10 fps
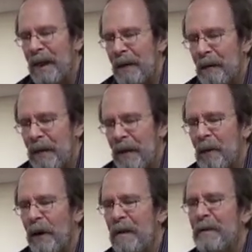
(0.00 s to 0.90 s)

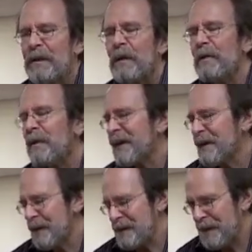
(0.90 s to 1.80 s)
The one I've been
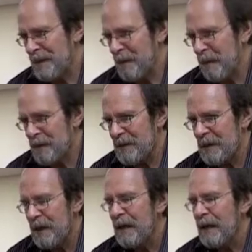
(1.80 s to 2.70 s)
interested in the
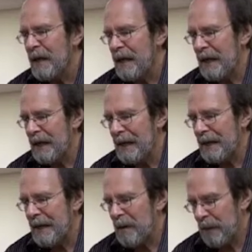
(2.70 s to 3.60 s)
most
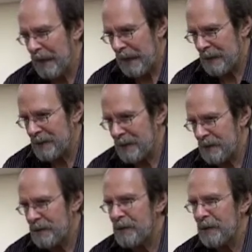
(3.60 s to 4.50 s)
came by
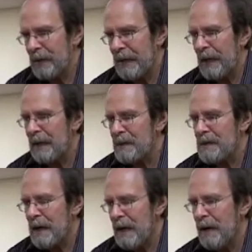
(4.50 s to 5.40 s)
accident too, and that
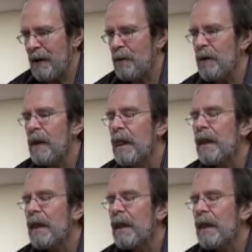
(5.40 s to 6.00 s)
is how